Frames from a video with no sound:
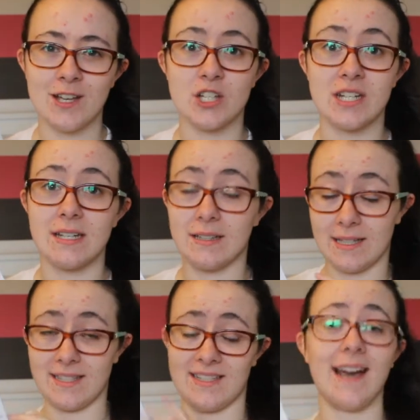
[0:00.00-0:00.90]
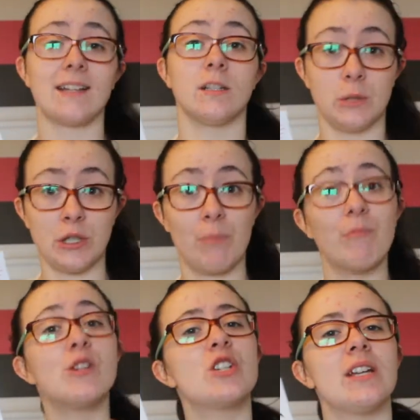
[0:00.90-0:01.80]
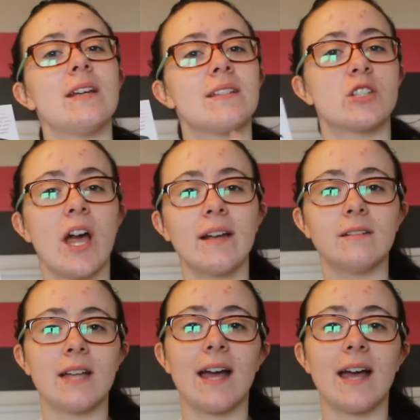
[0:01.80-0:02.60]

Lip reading: This is an adult book, but she is a child,